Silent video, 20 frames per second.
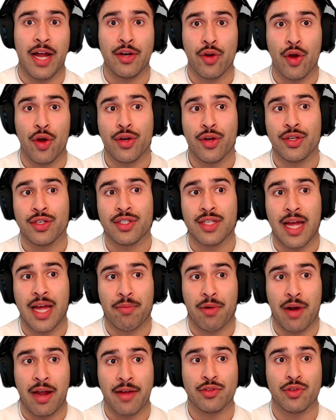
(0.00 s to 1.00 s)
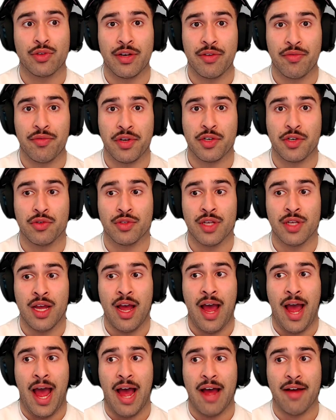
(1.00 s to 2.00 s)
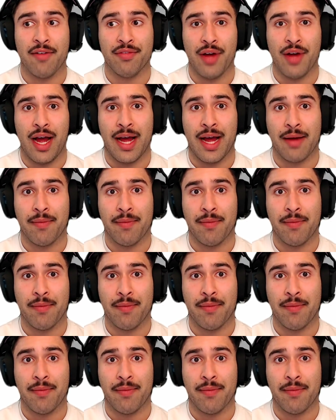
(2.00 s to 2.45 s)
I noticed that private school individuals have